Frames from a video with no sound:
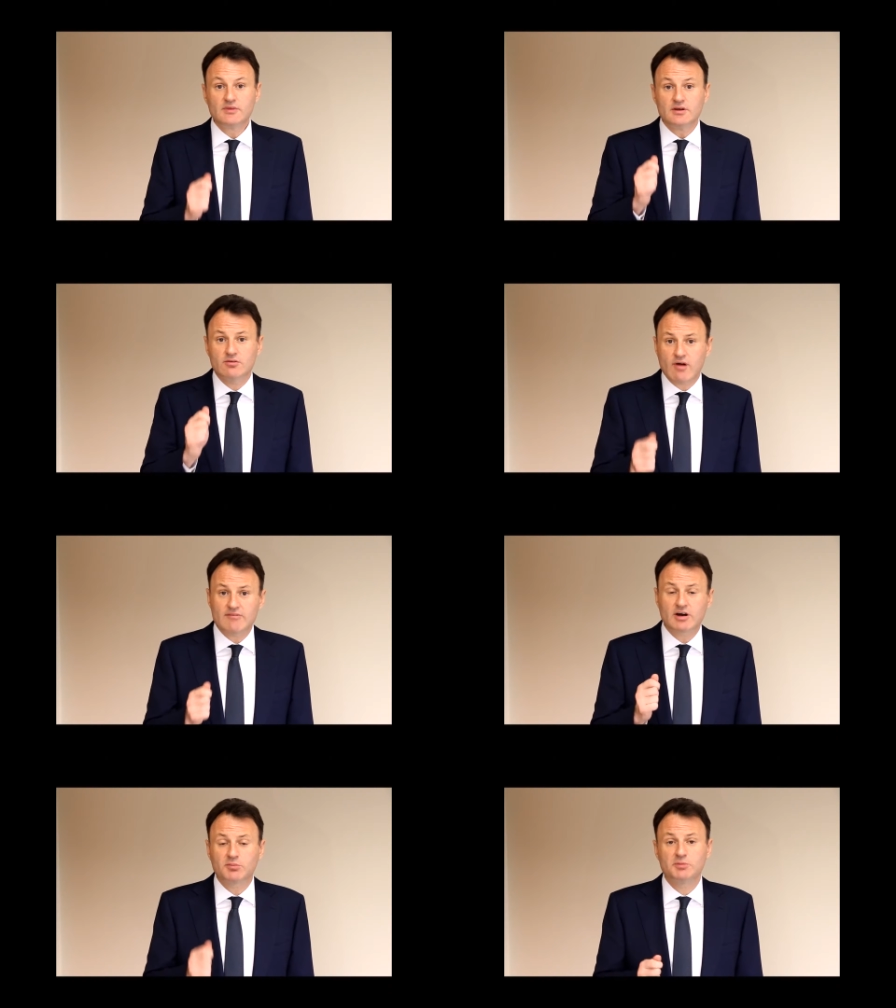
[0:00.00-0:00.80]

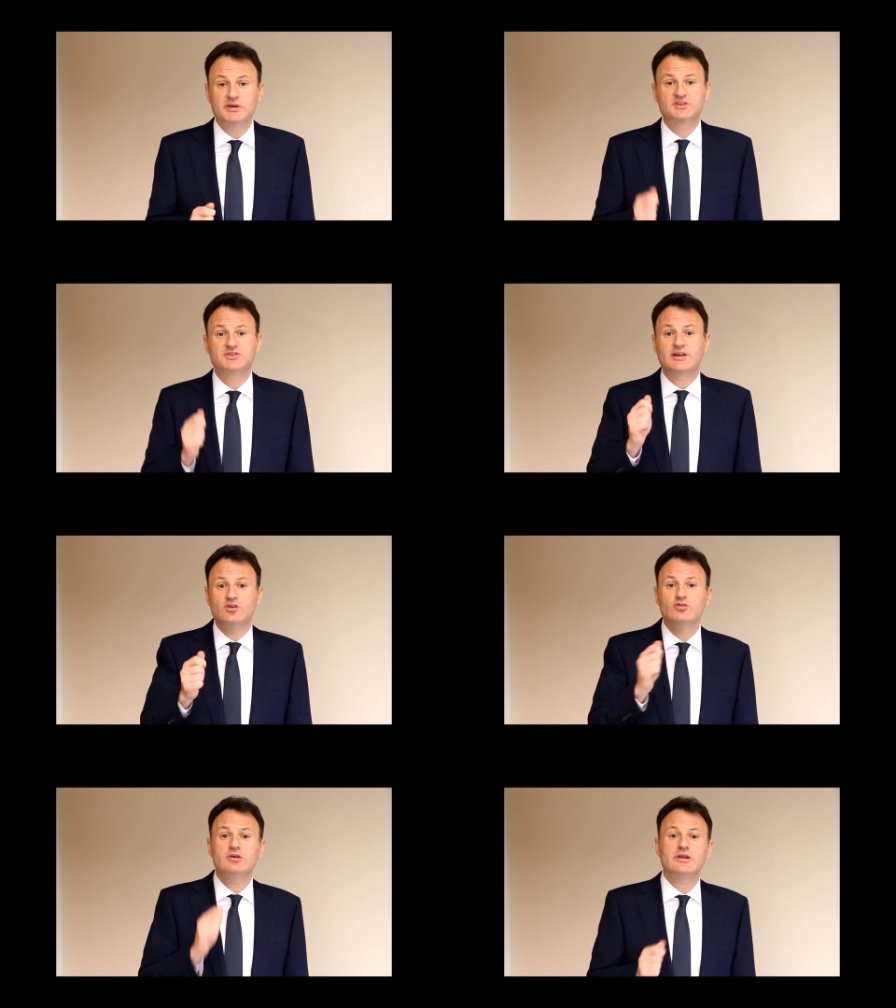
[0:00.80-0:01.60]
Irrevocable means that
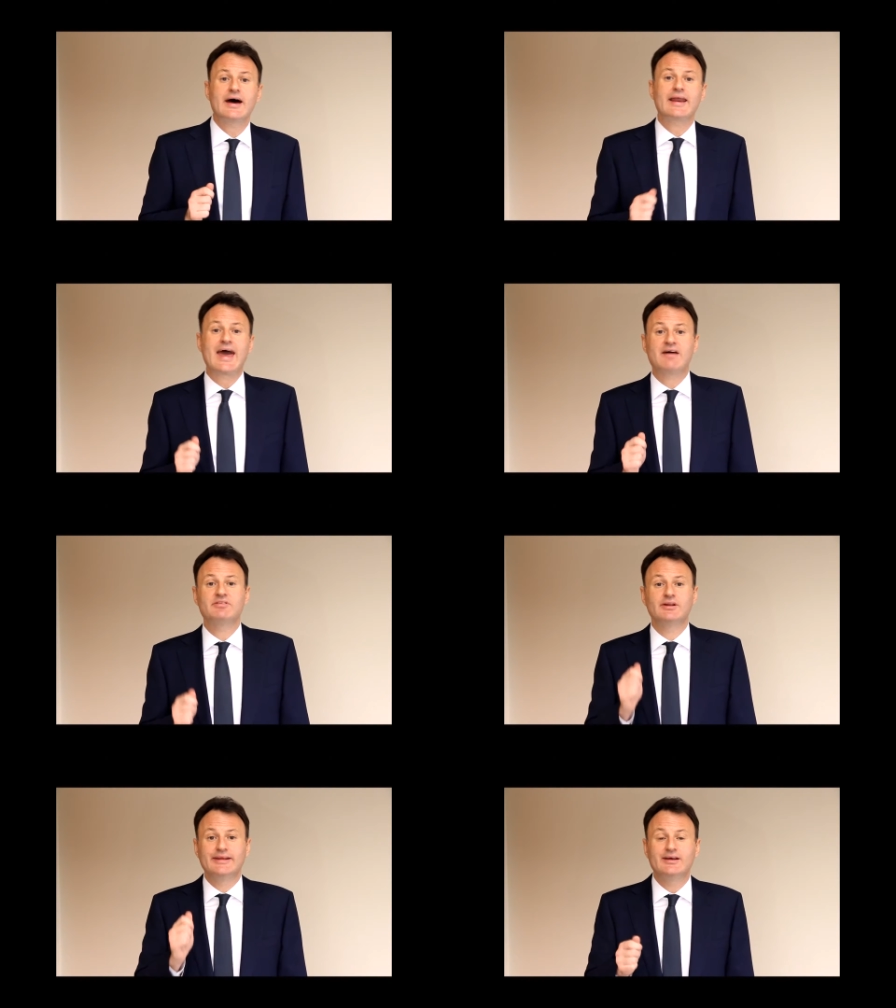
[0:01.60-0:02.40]
you cannot have
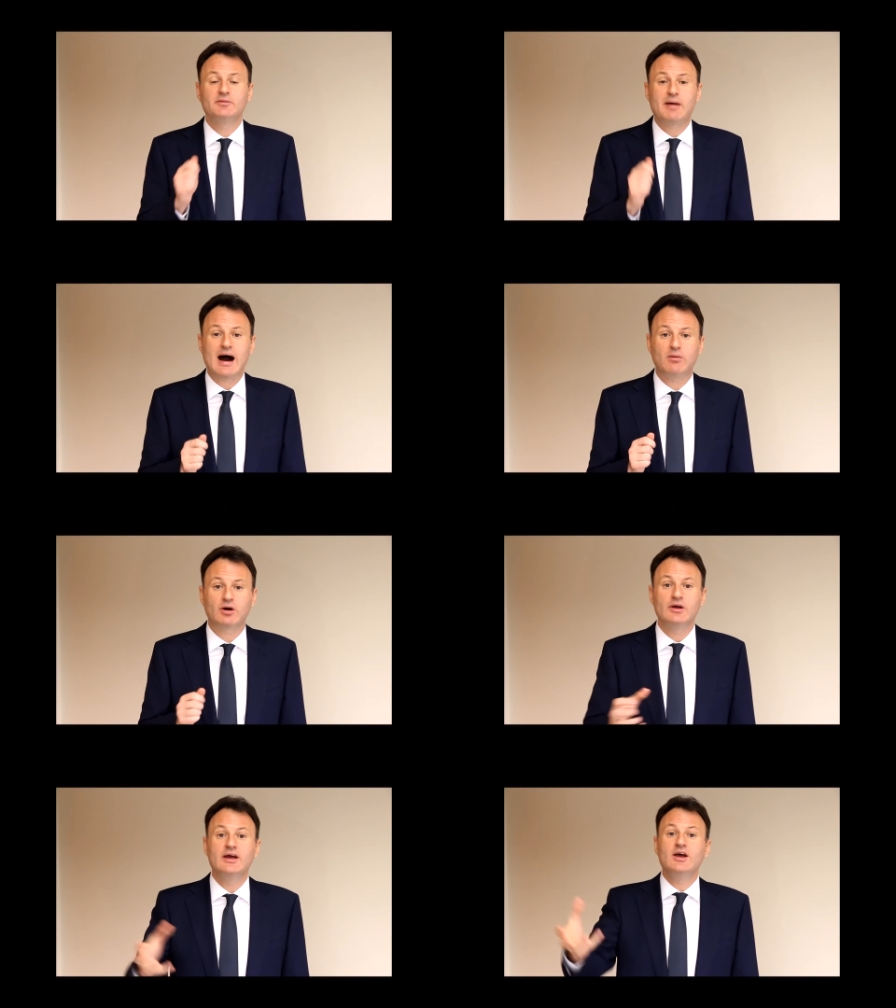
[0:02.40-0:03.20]
the legal power
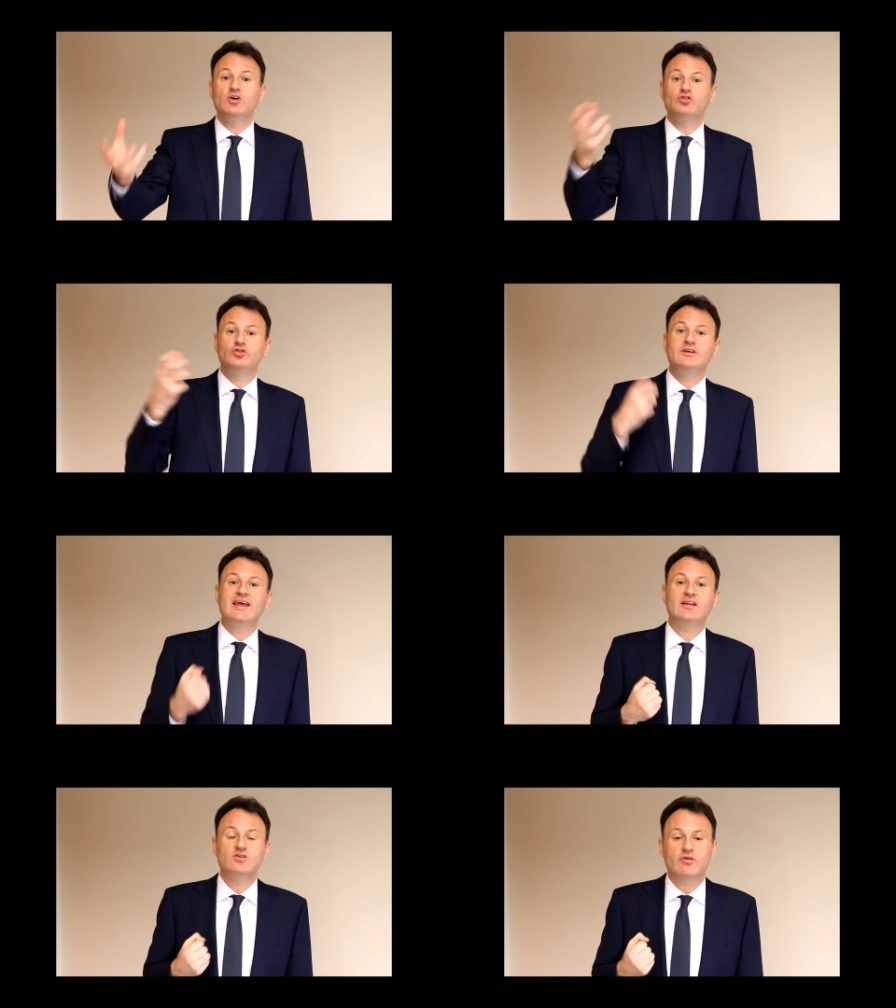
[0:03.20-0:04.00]
to
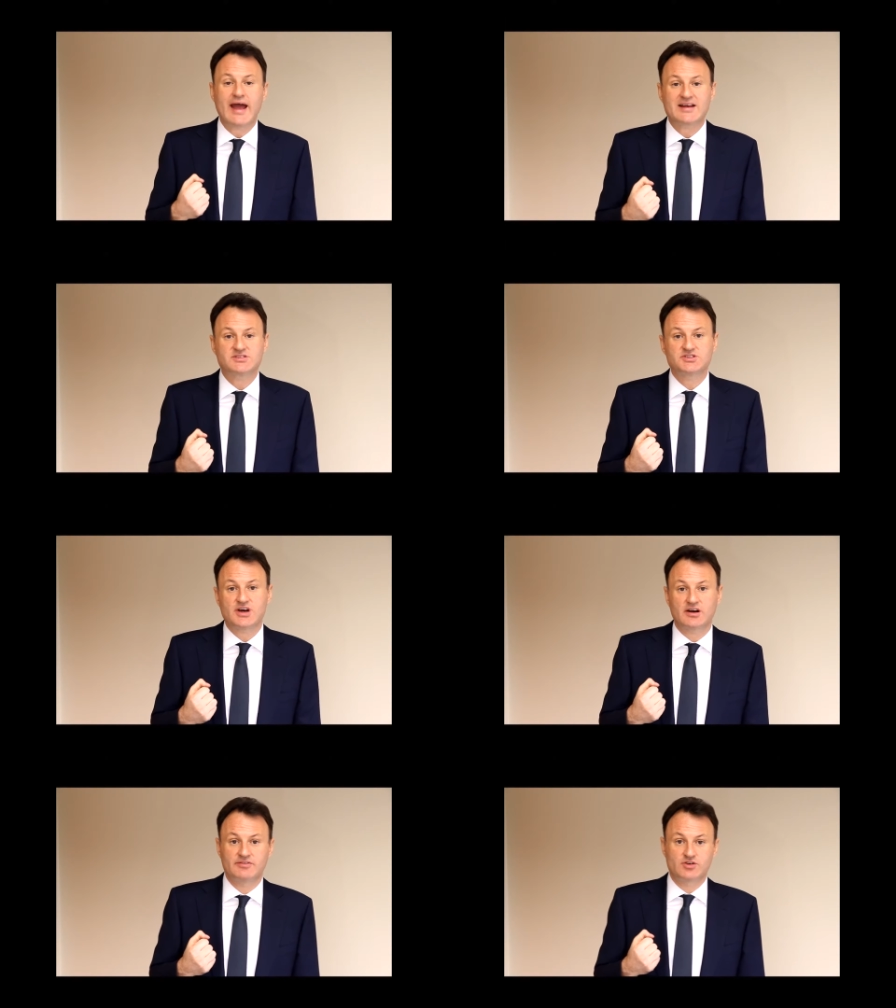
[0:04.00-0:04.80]
get your assets
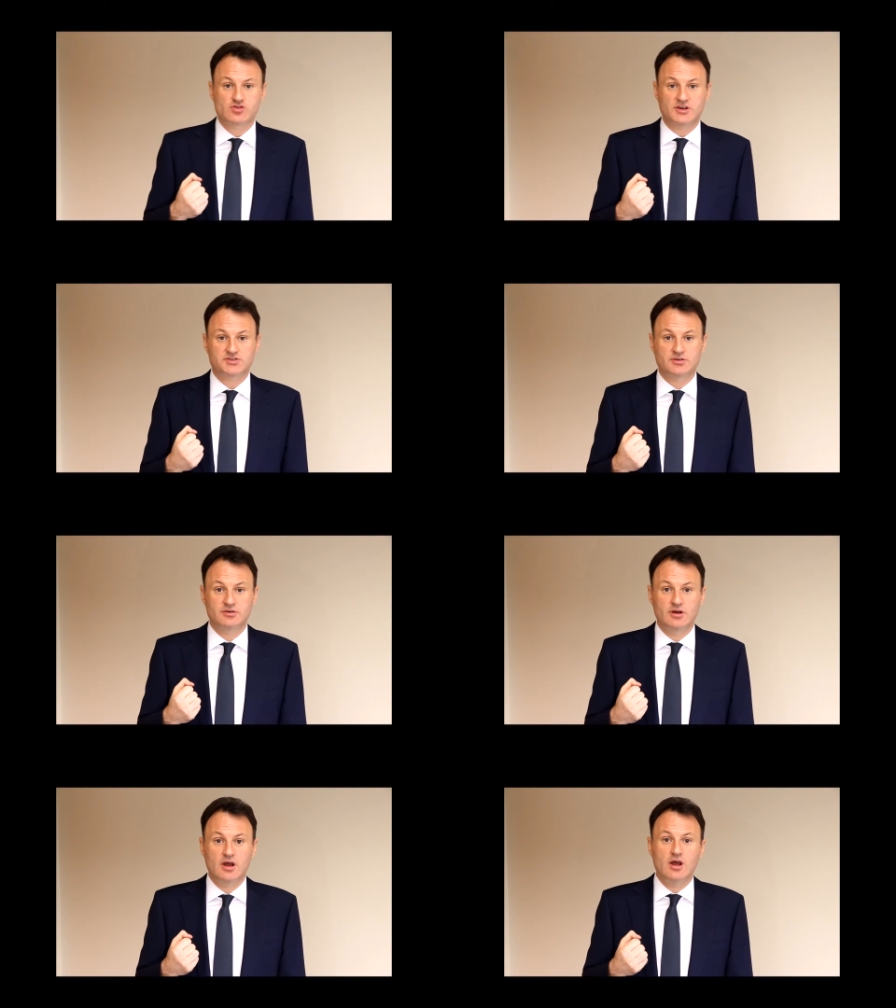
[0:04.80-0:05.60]
out of the trust.
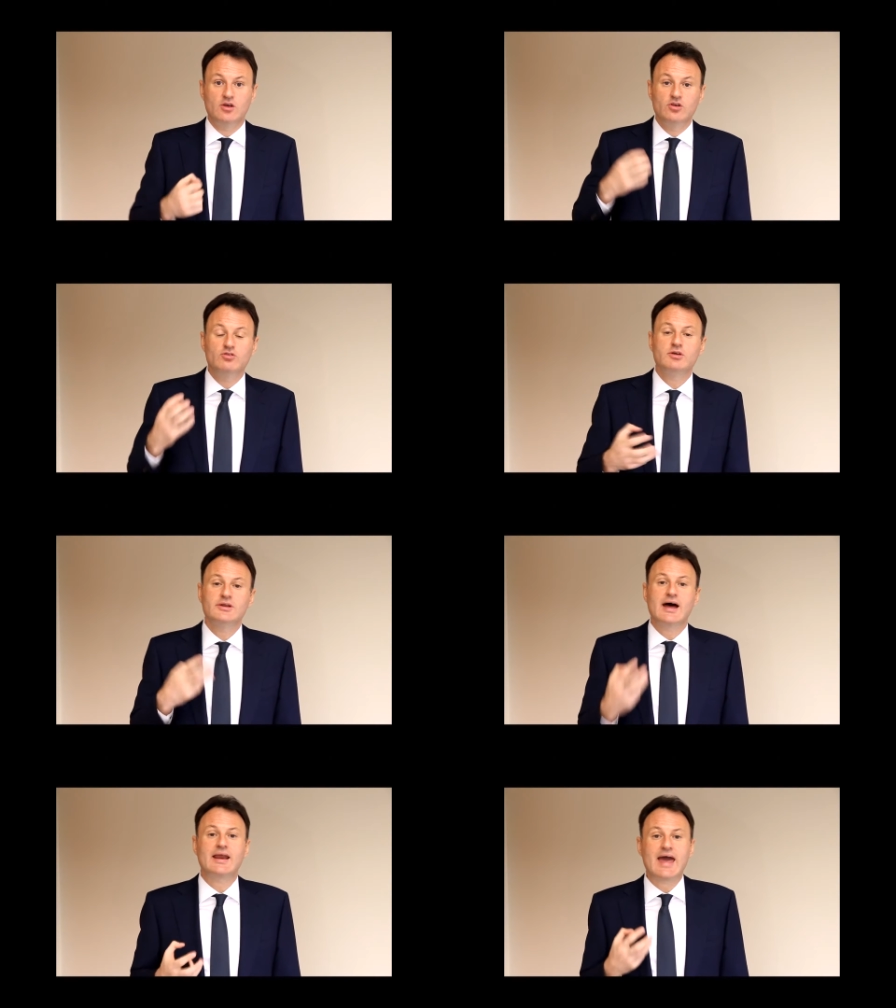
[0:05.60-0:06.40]
You
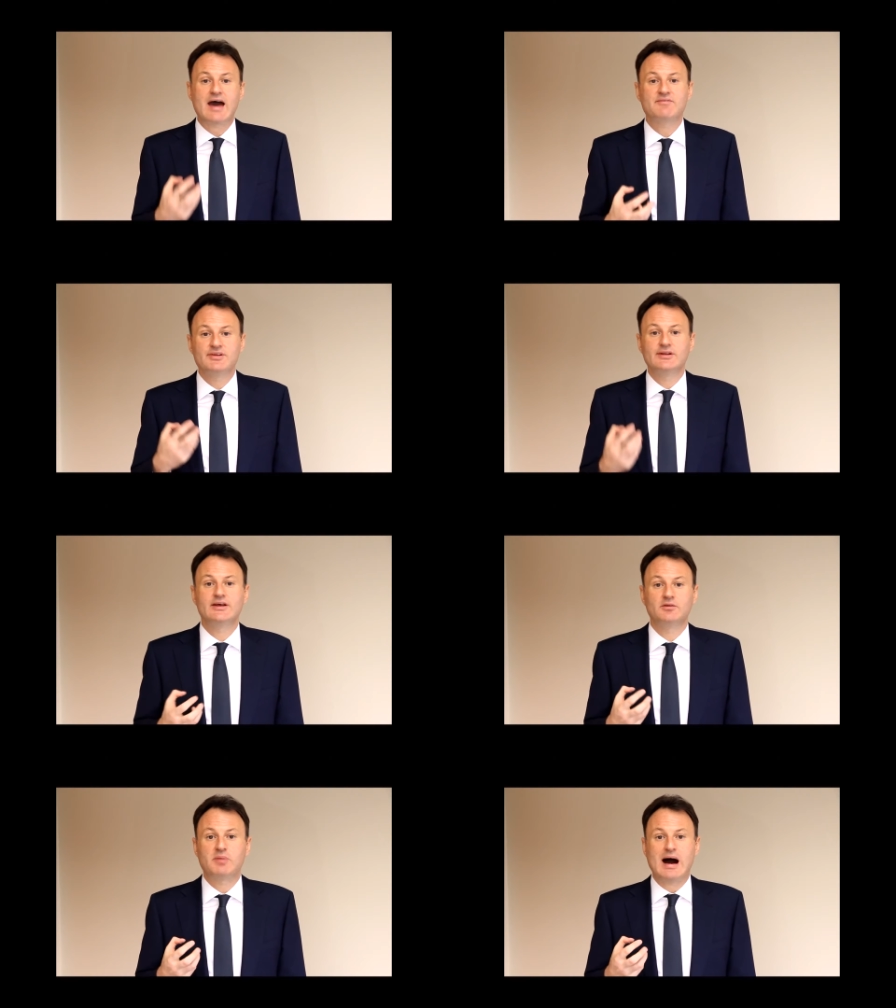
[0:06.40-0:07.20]
cannot have the
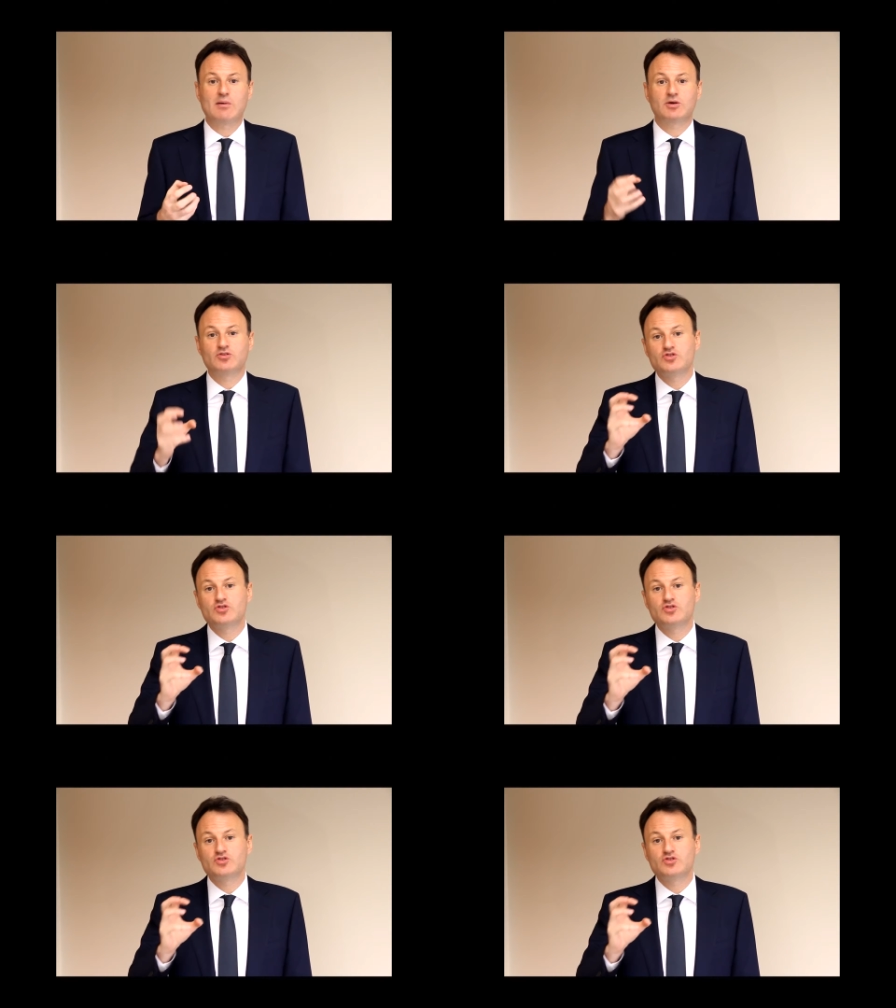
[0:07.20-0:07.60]
legal power to